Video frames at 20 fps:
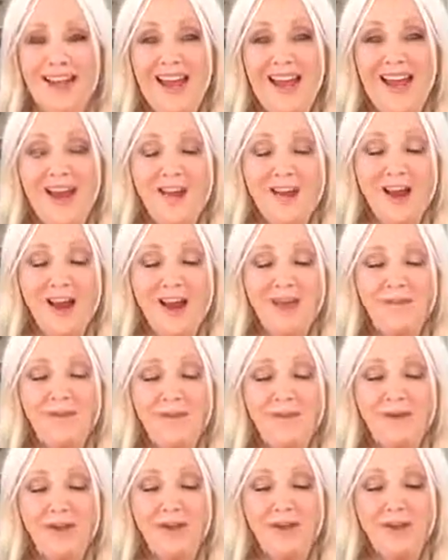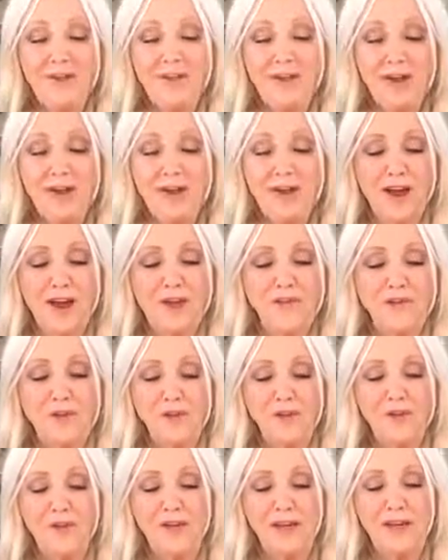And you have to believe that you have it
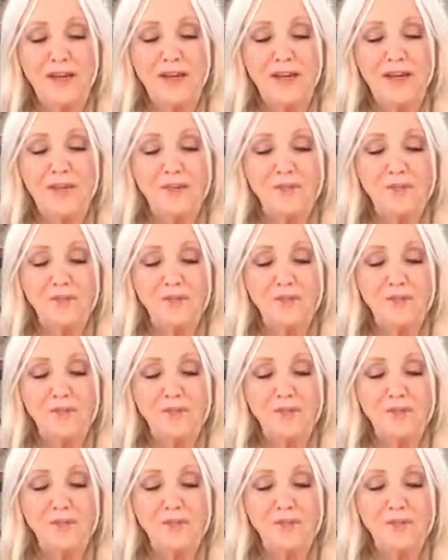already.